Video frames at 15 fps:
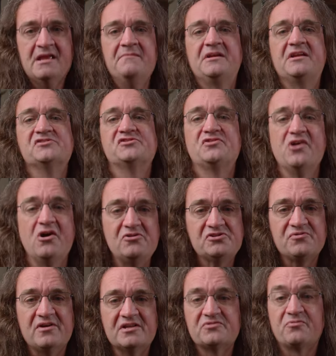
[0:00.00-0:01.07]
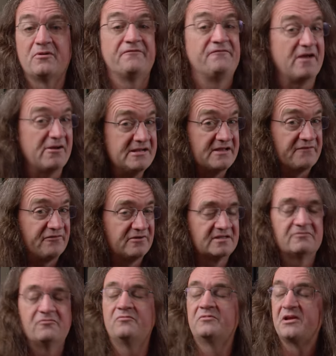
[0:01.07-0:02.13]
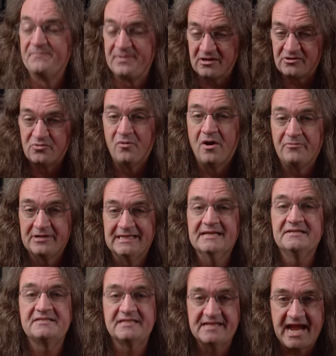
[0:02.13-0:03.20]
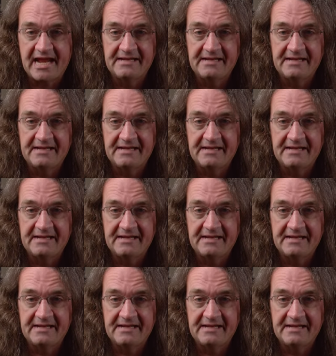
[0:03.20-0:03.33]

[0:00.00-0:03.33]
because those ones were very different compared to what we get today.